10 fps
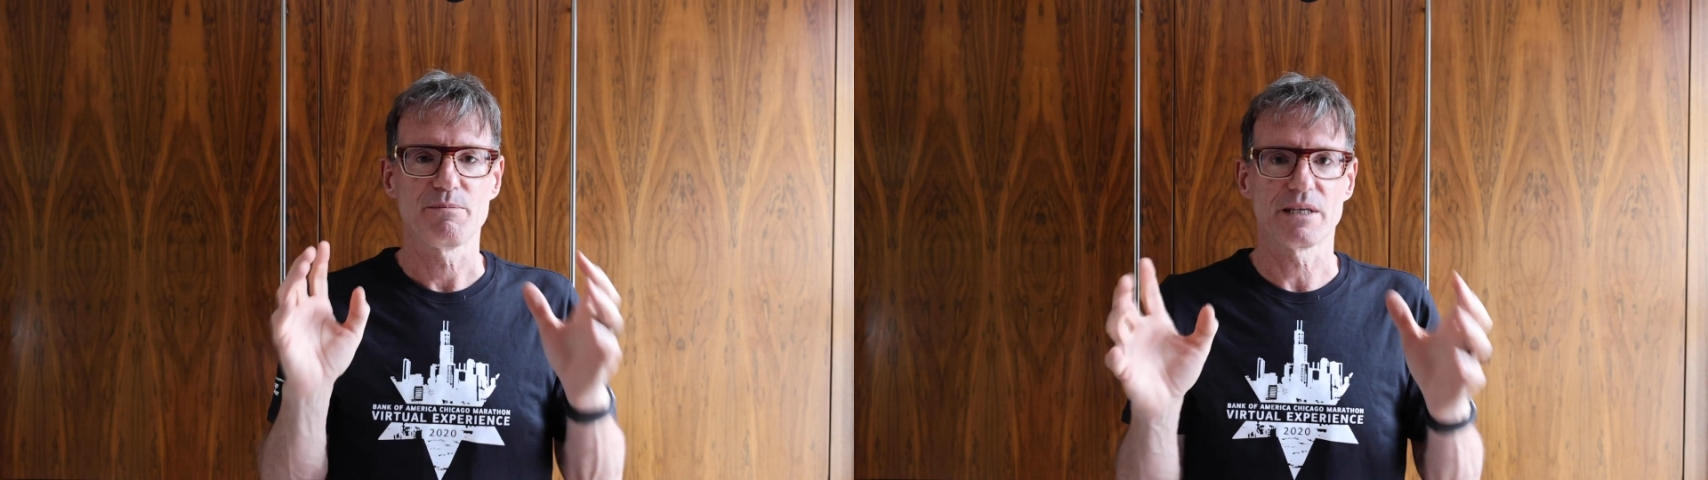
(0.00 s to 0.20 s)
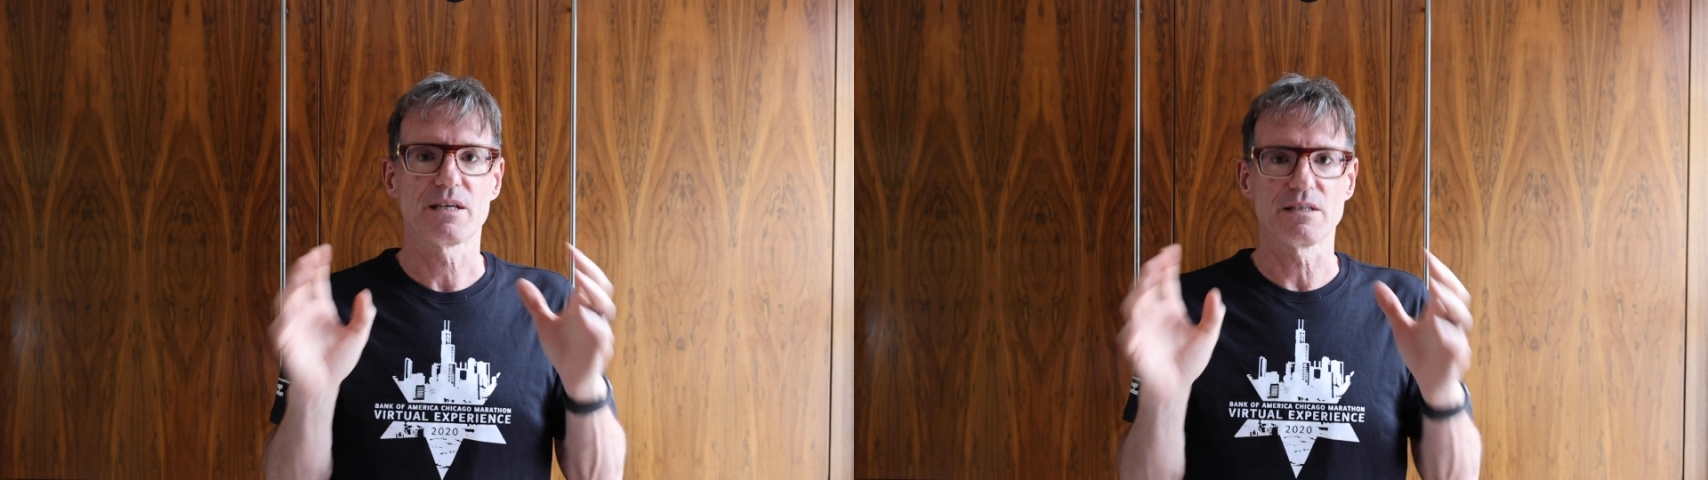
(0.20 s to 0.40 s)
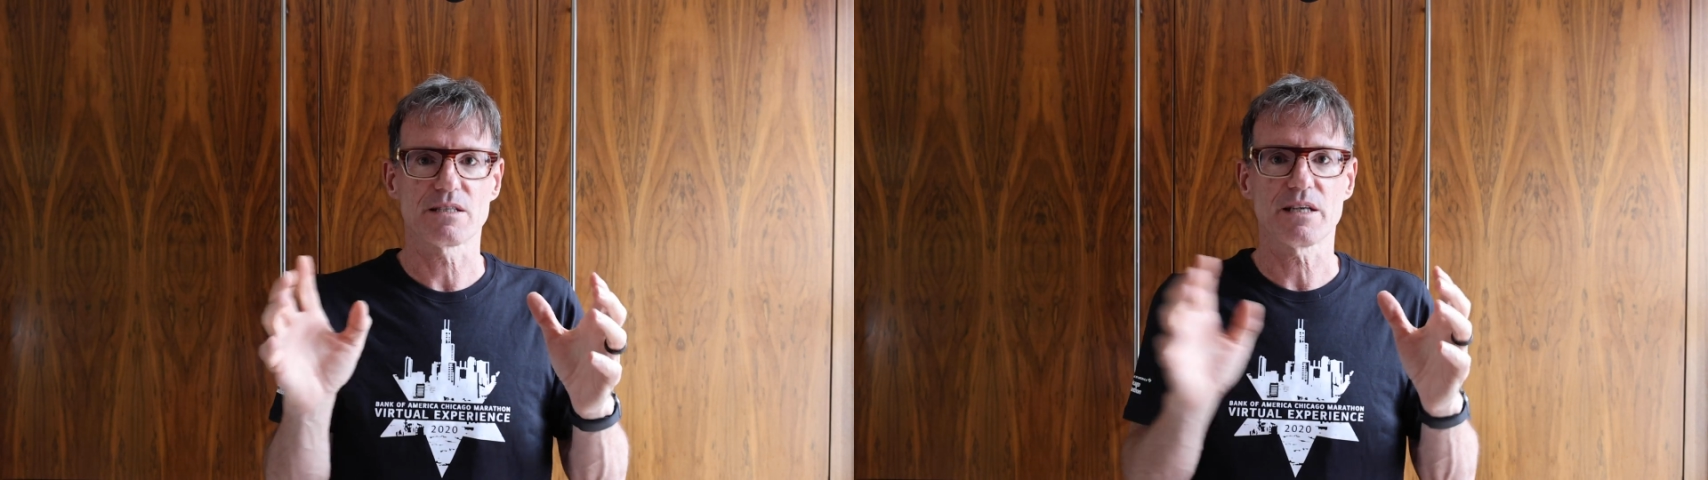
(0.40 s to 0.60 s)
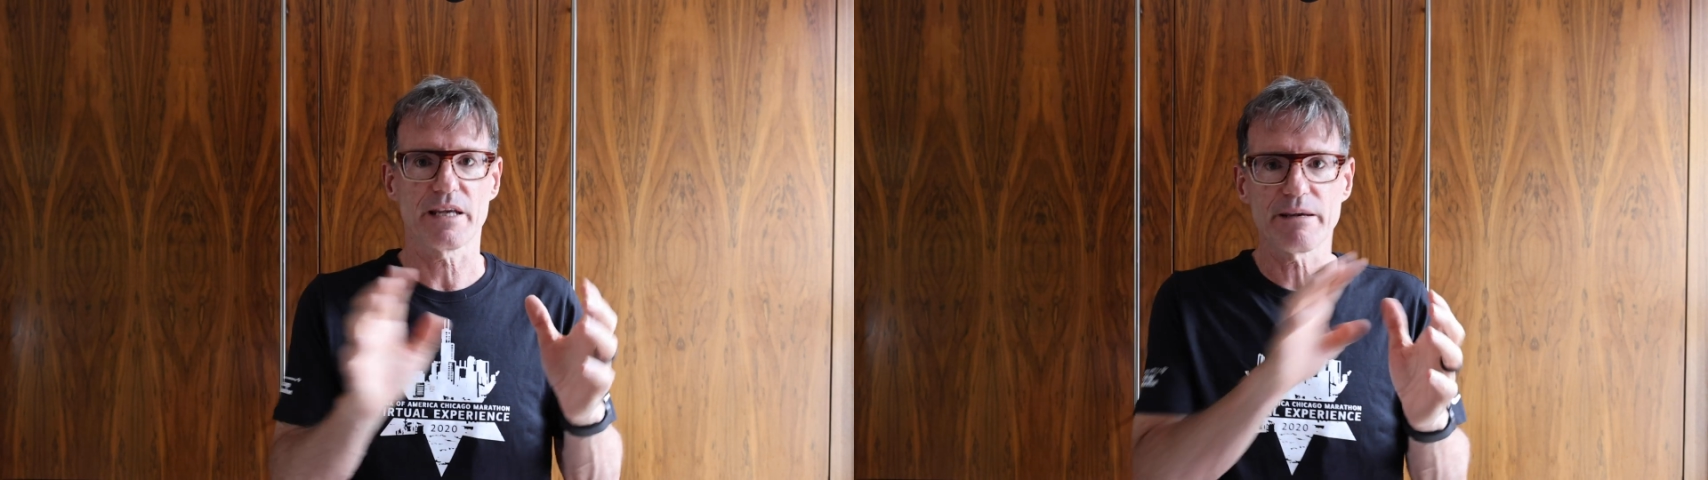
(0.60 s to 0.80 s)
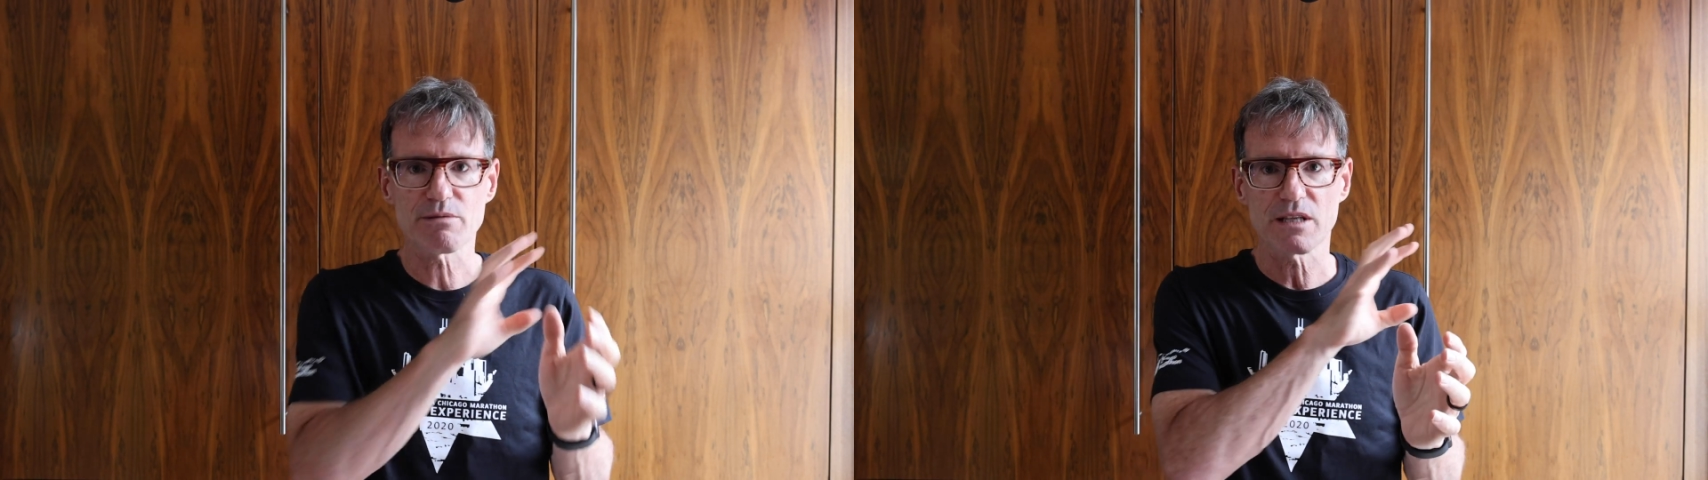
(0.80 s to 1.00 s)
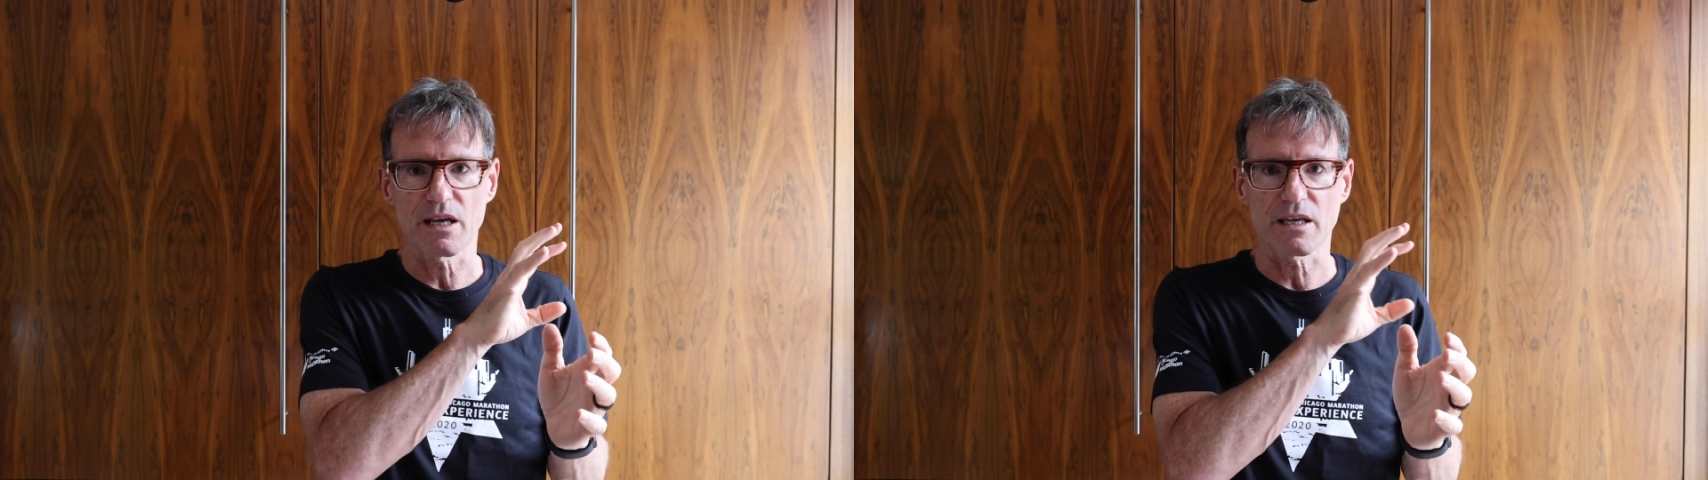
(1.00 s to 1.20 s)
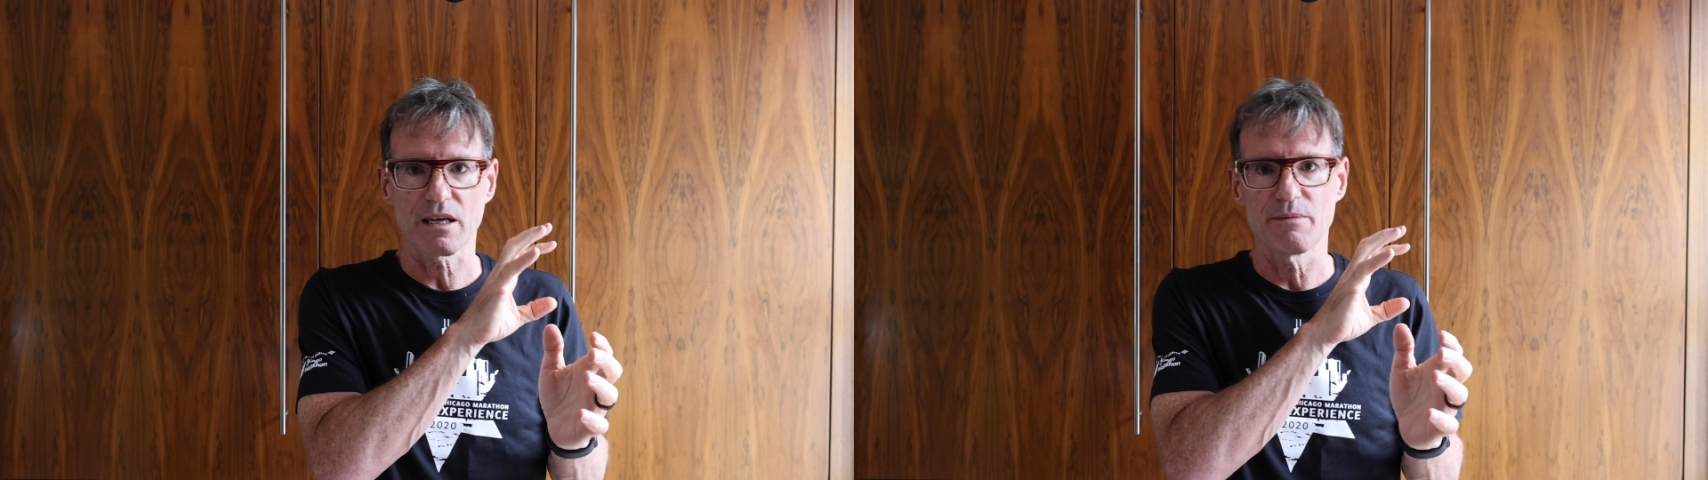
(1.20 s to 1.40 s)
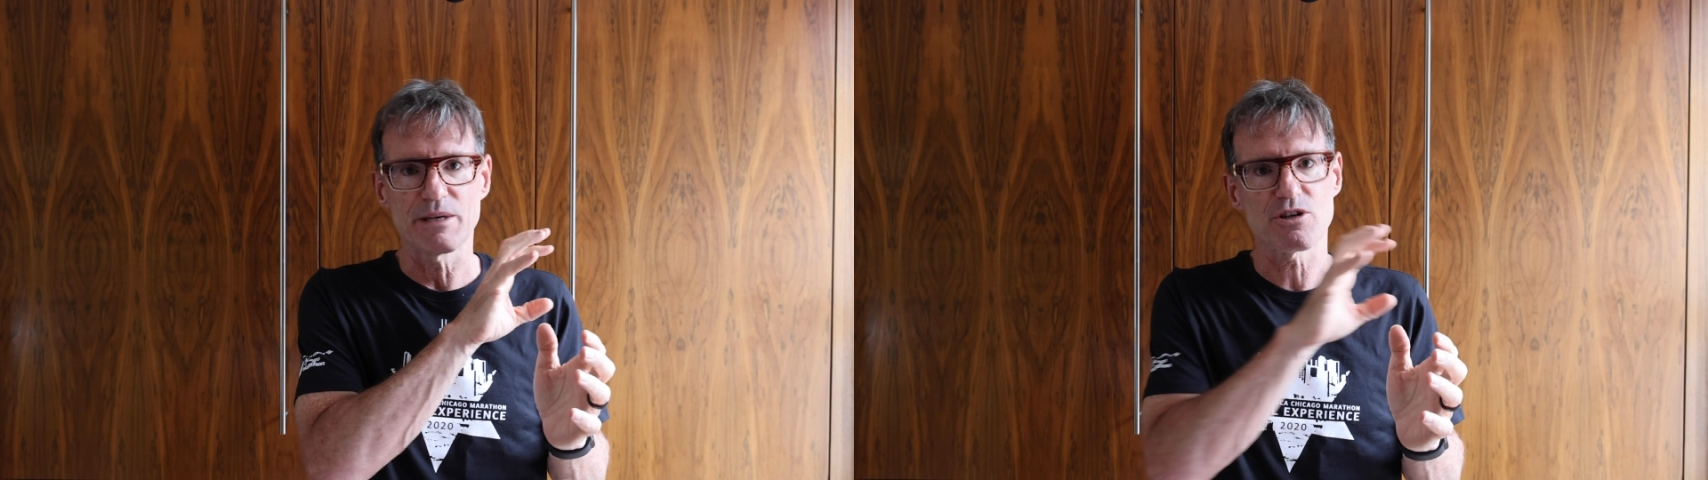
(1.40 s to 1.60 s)
because he was
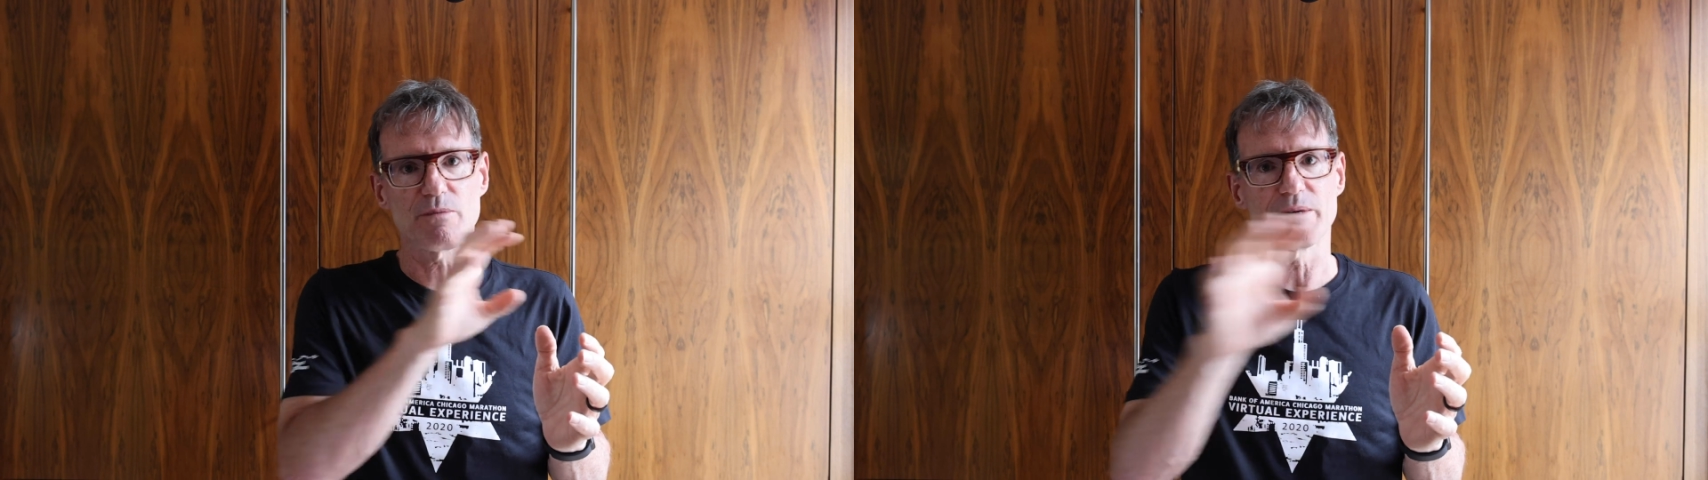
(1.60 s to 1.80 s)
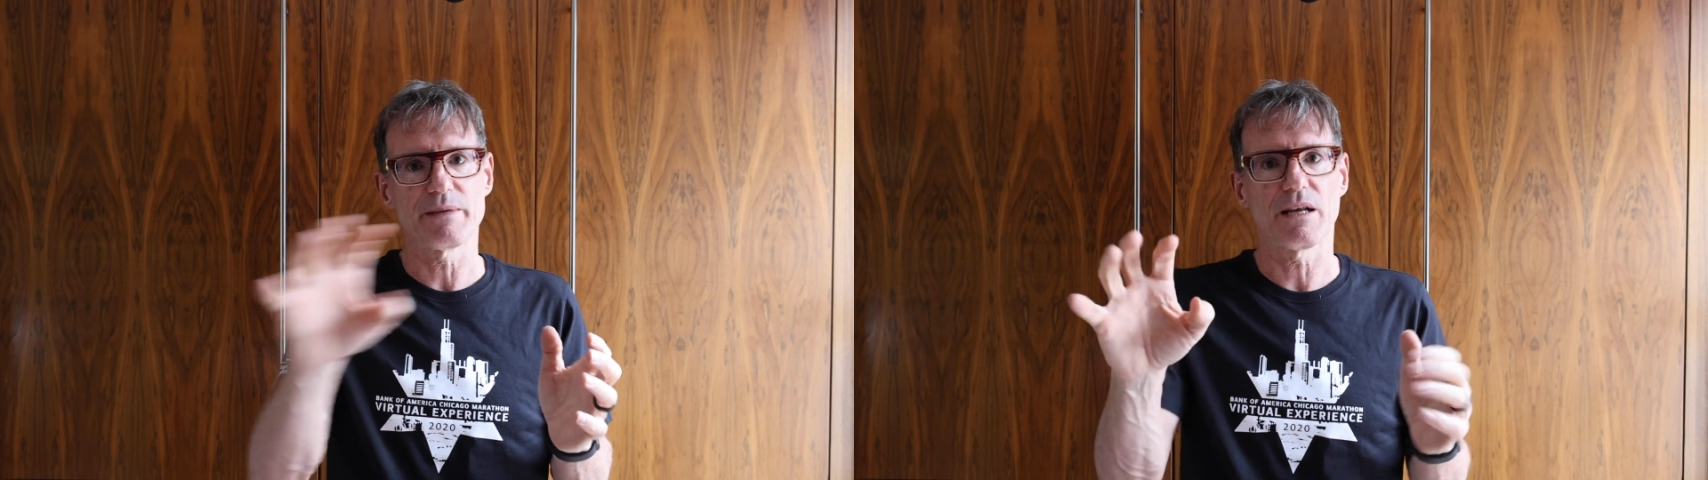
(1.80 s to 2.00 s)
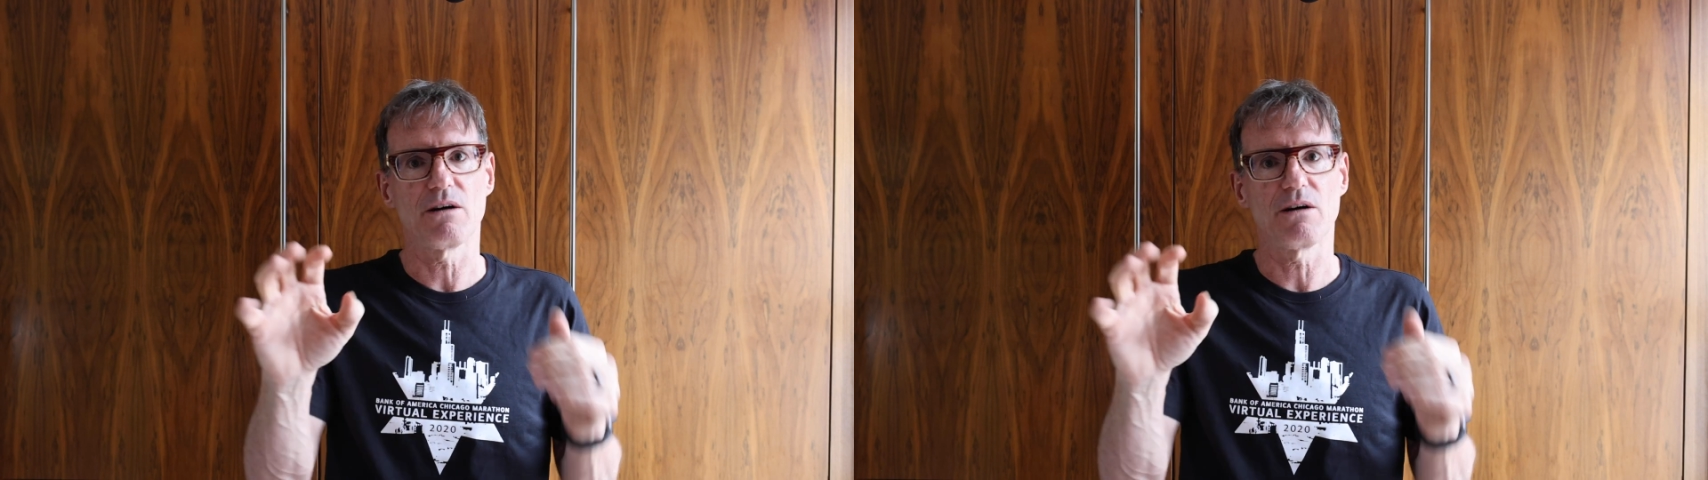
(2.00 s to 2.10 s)
like a metronome in the middle.